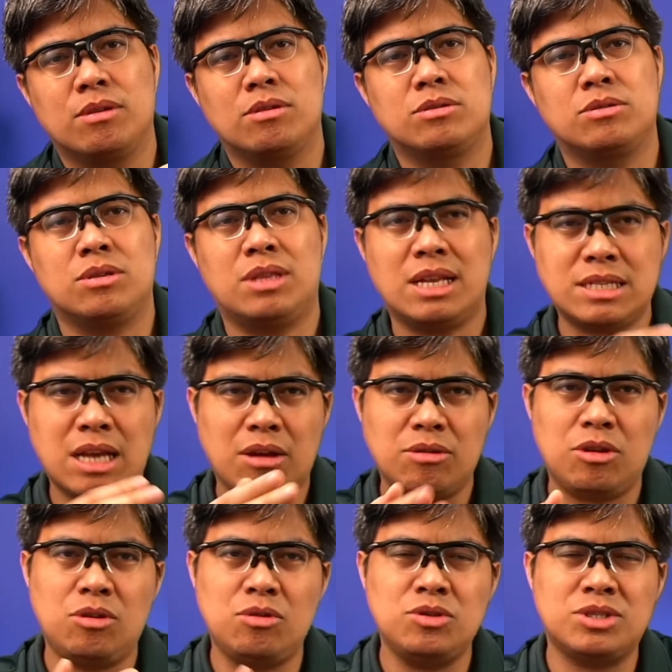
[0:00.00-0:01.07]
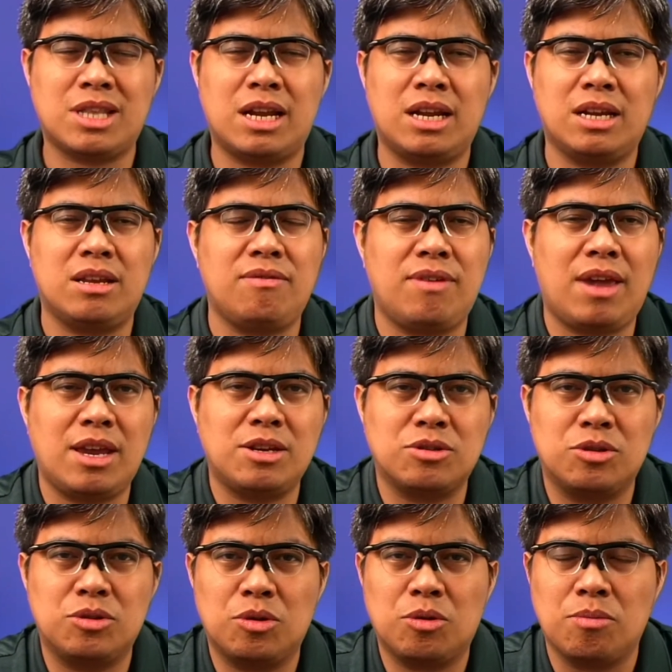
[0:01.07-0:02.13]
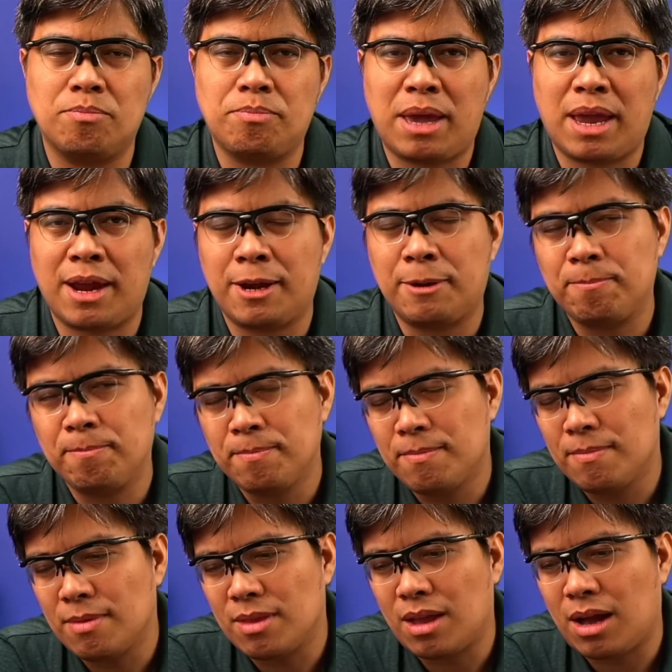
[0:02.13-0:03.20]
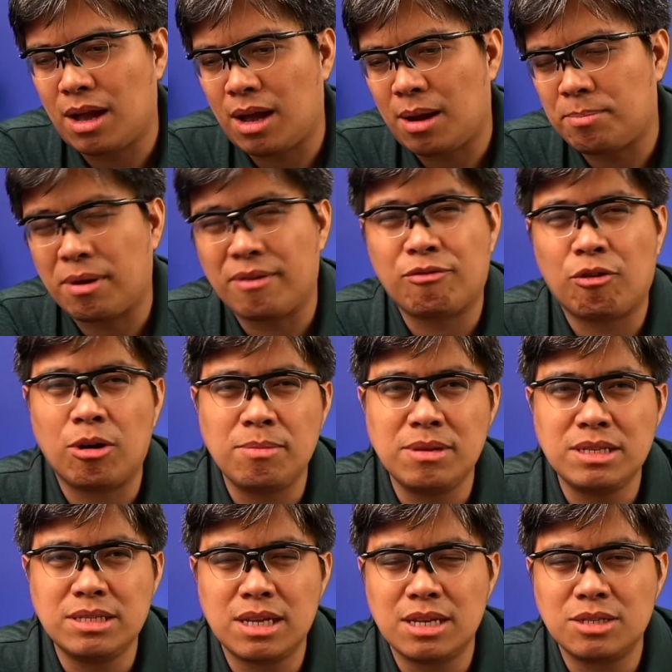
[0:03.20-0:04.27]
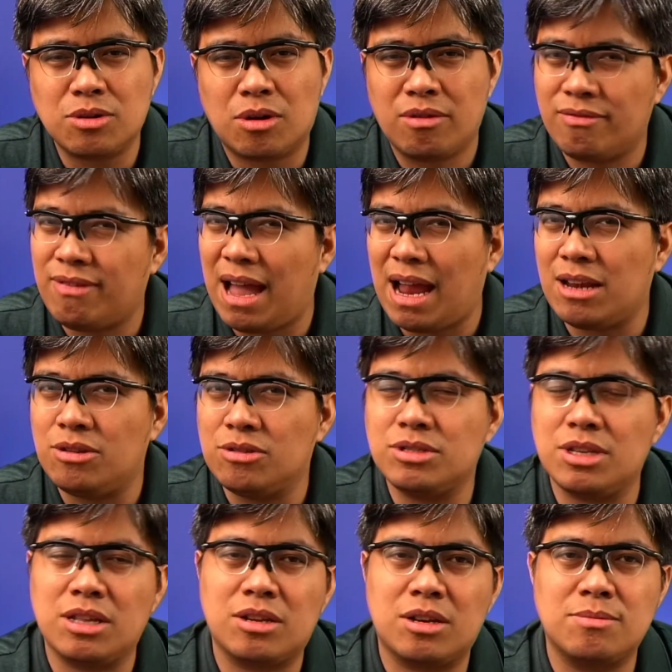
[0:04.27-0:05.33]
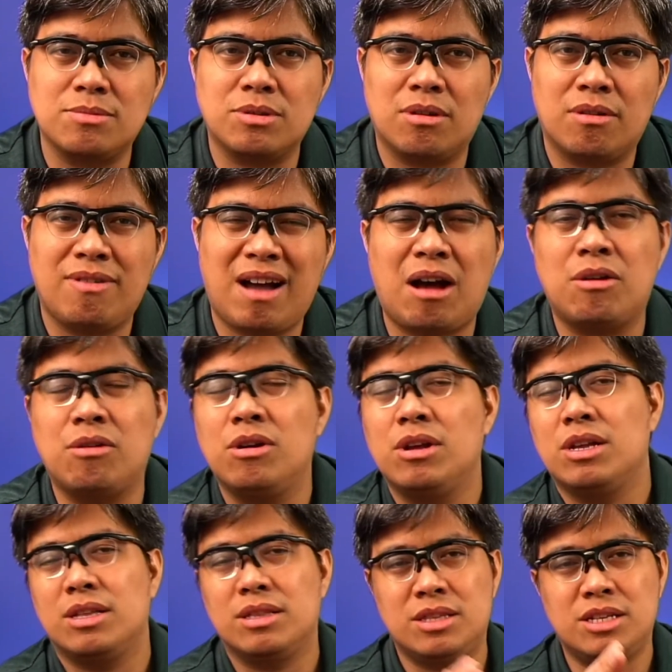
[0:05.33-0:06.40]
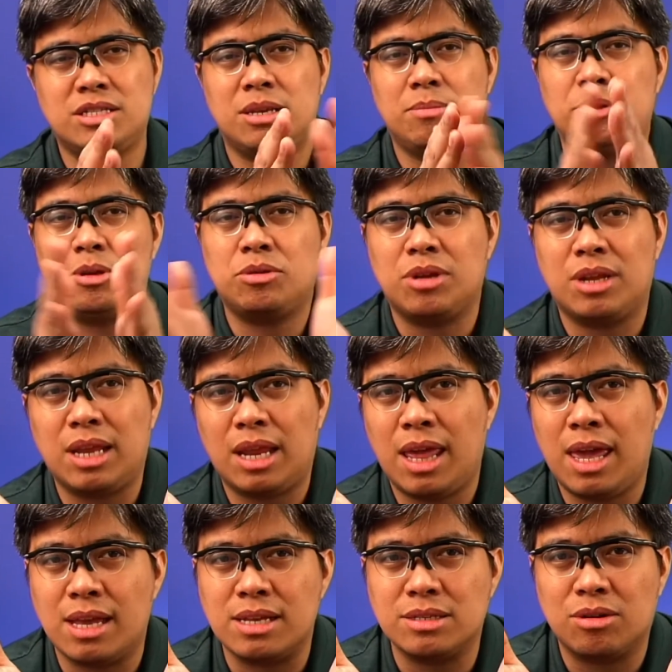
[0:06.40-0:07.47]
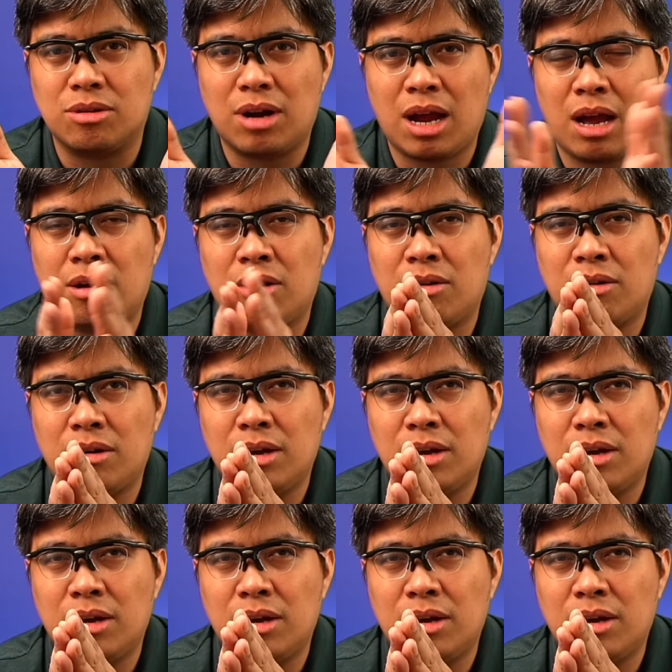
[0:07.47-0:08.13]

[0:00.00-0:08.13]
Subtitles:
So that's how you use standard deviation to compare performances or values in terms of how distributed it is or how